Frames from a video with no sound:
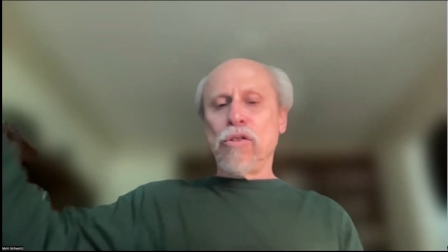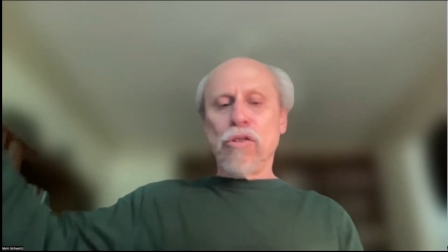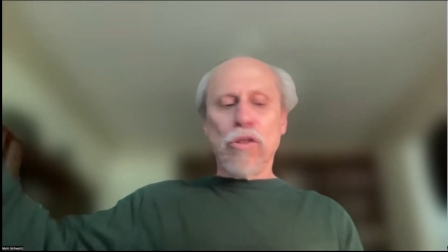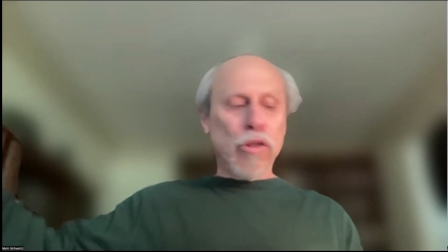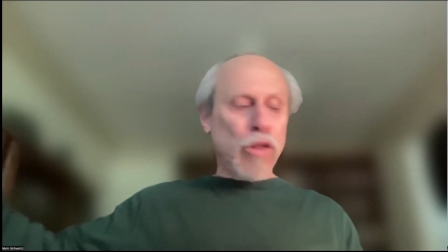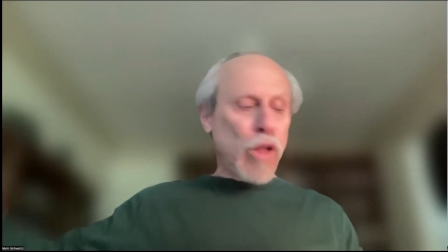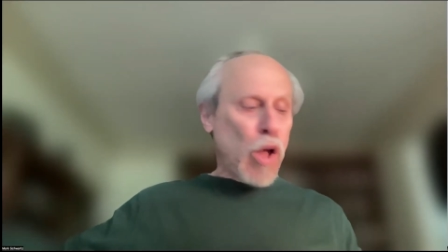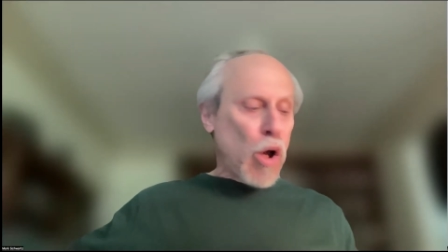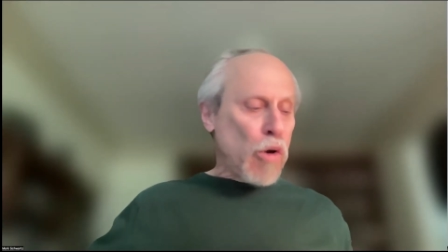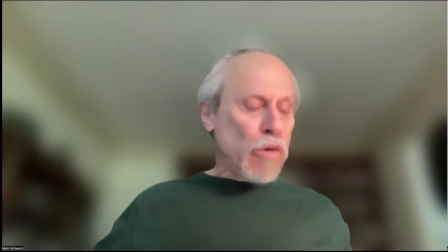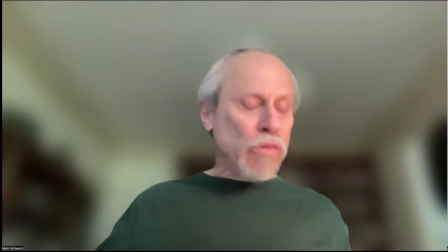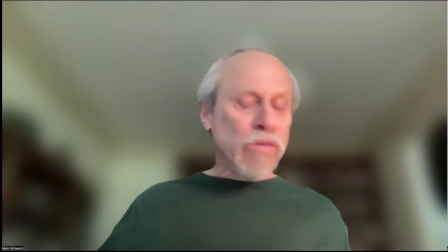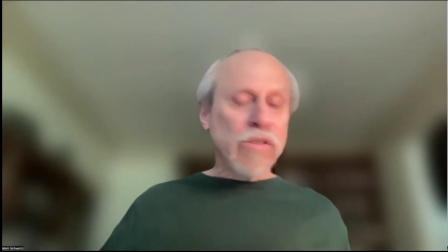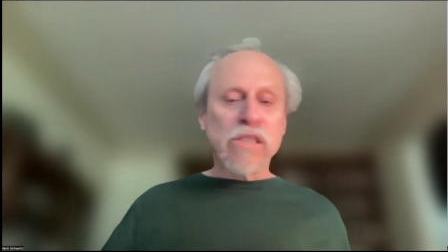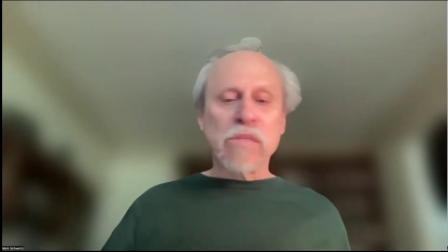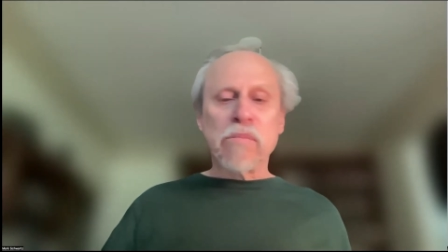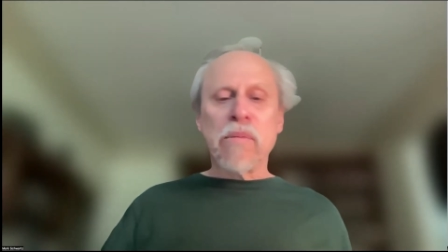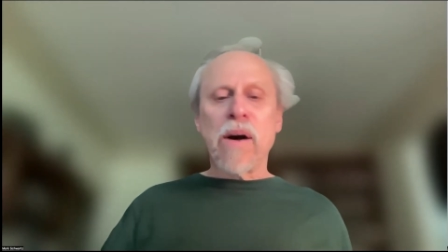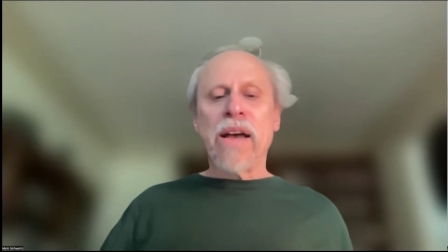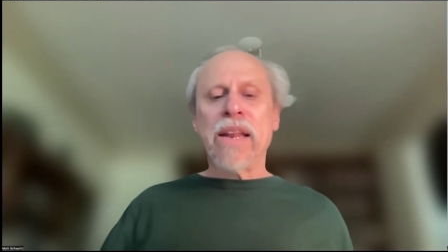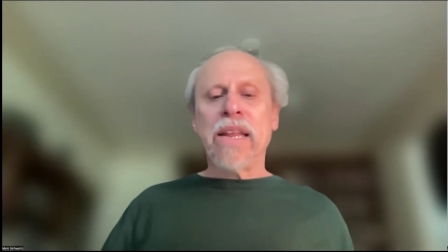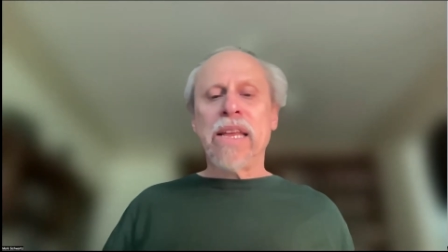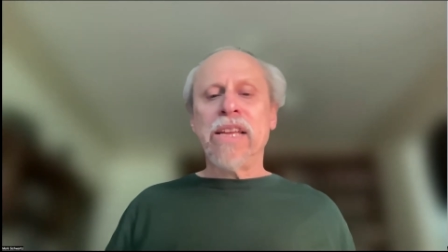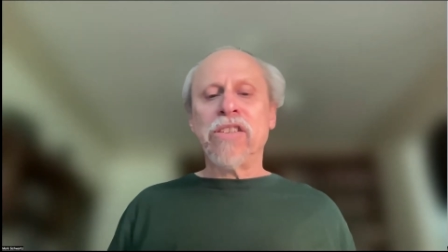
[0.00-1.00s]
loans
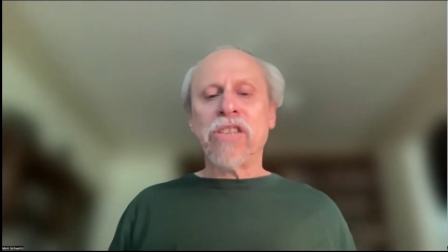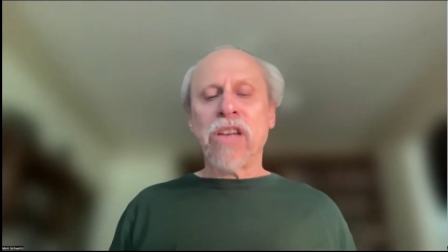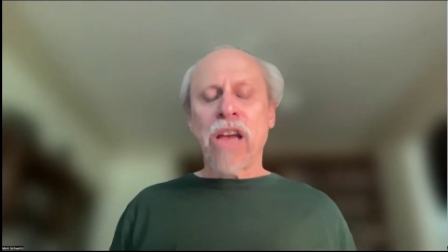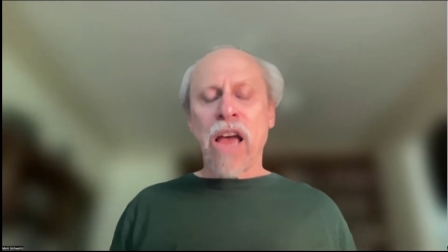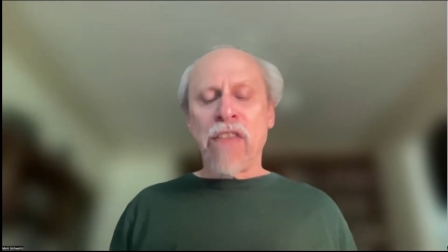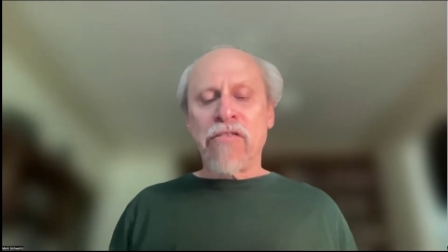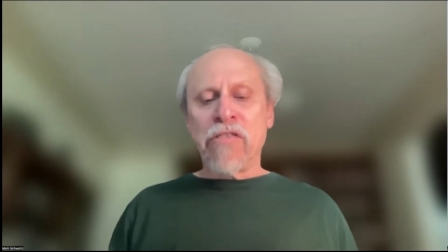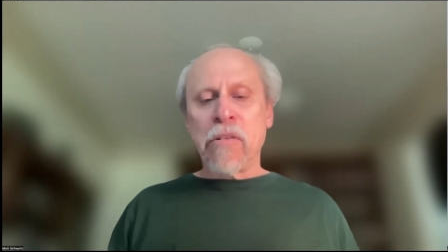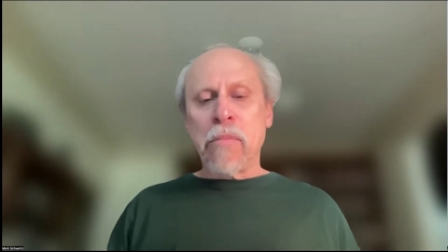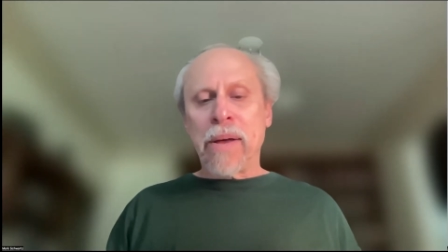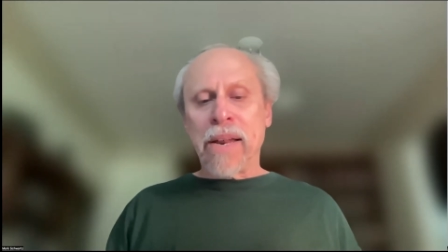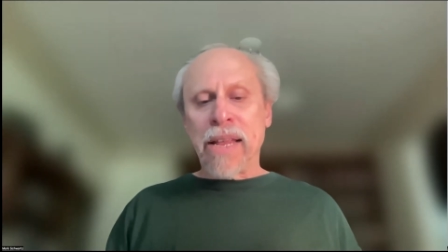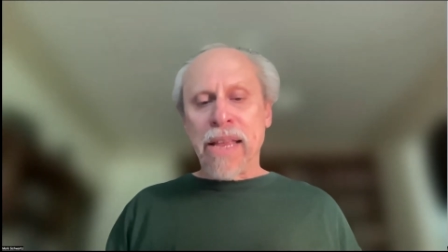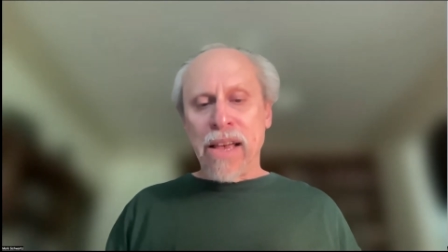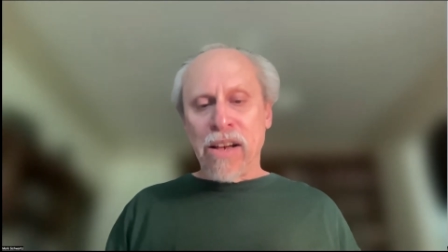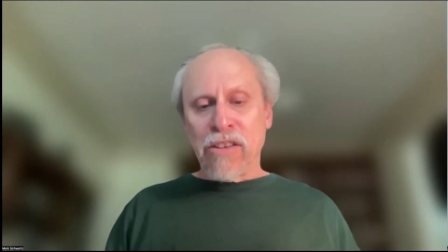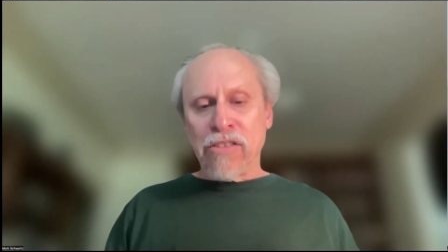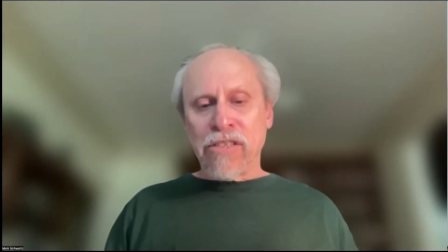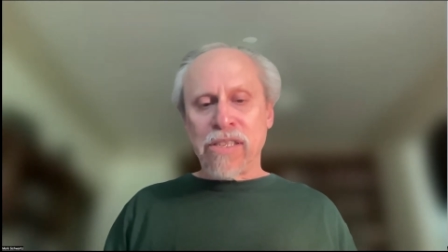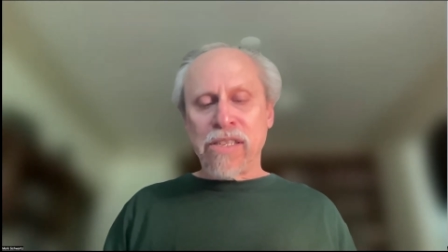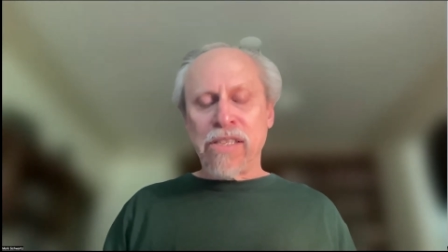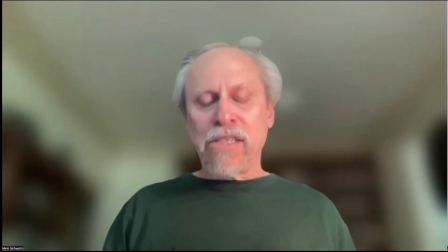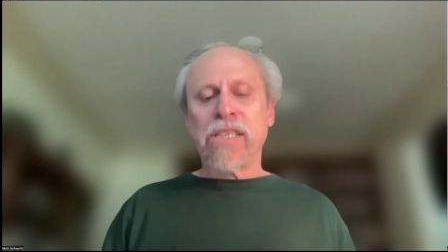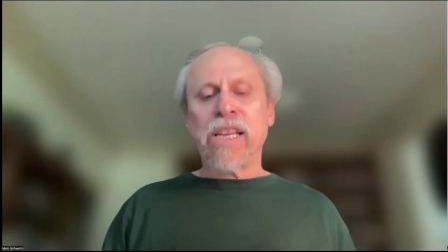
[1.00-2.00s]
money to everybody
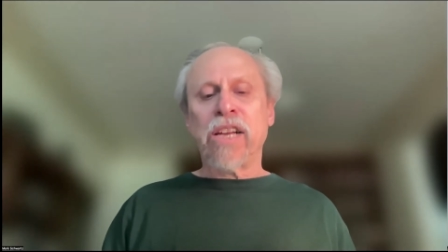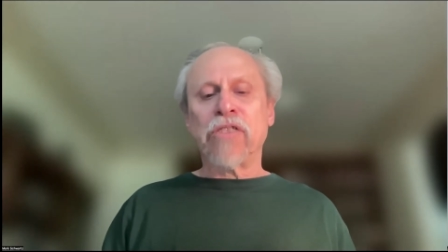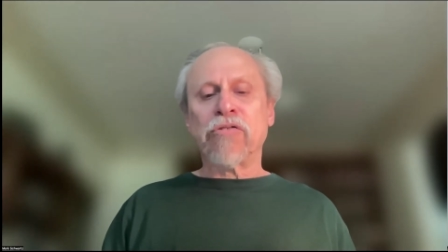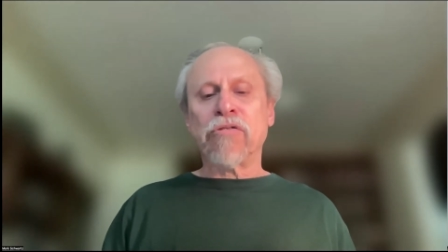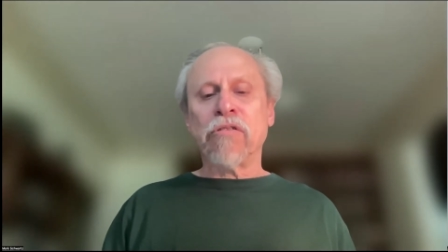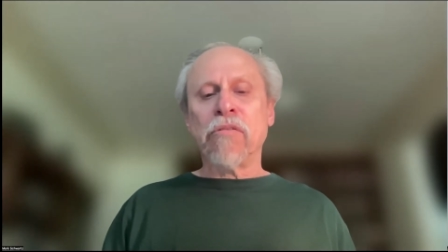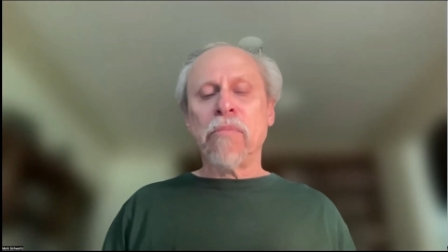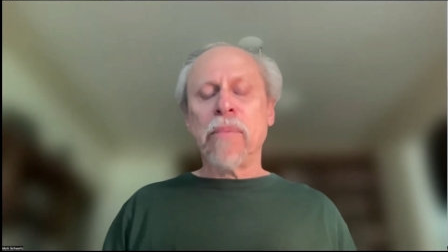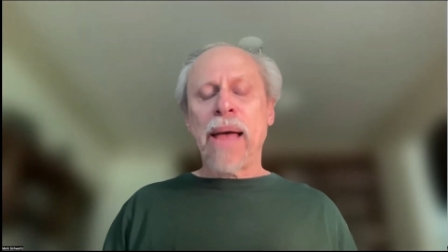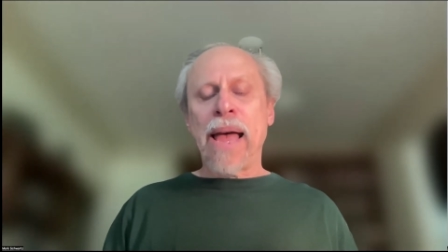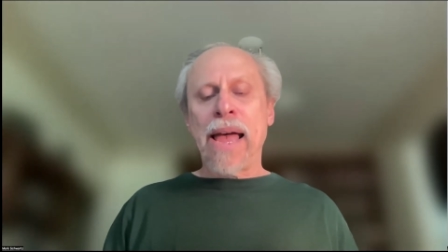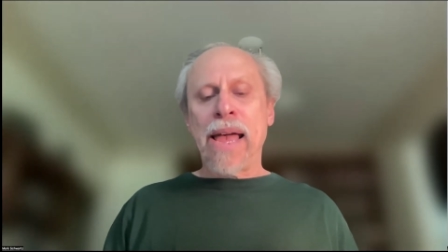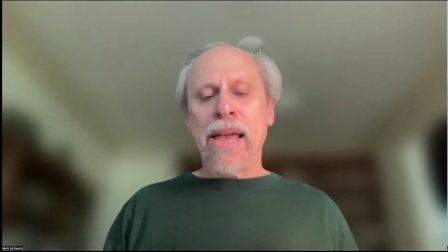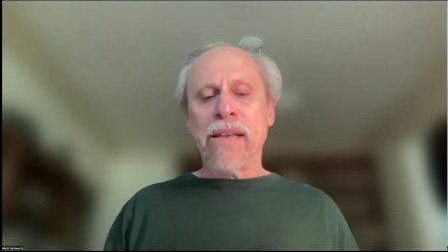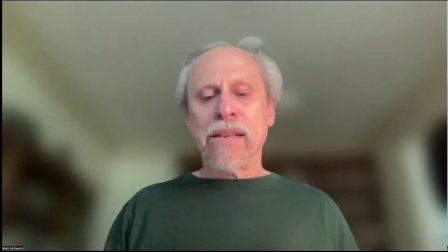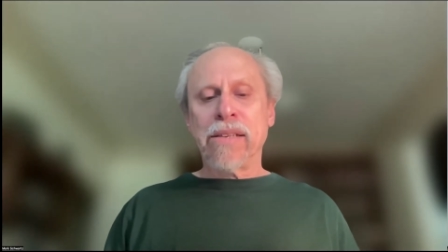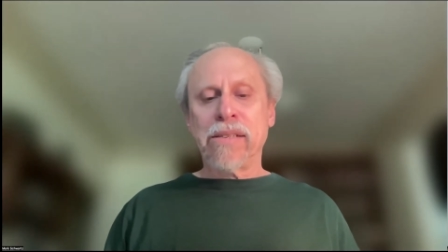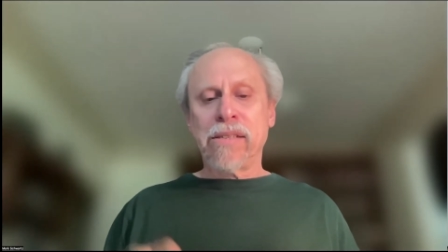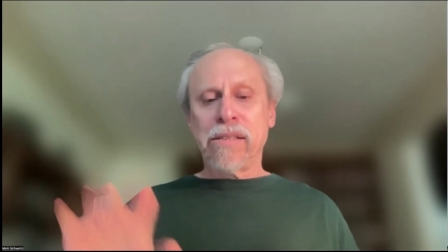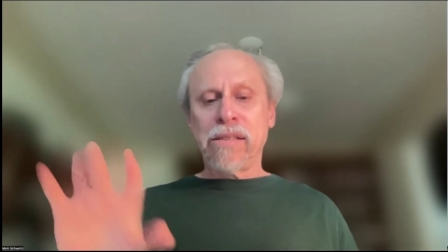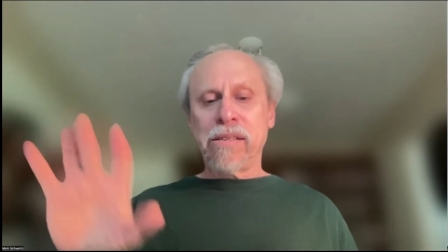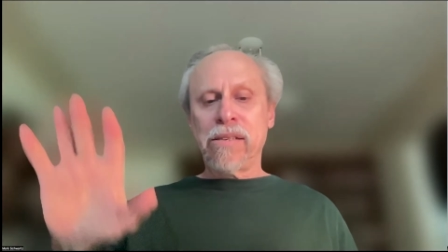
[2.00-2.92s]
else's central banks.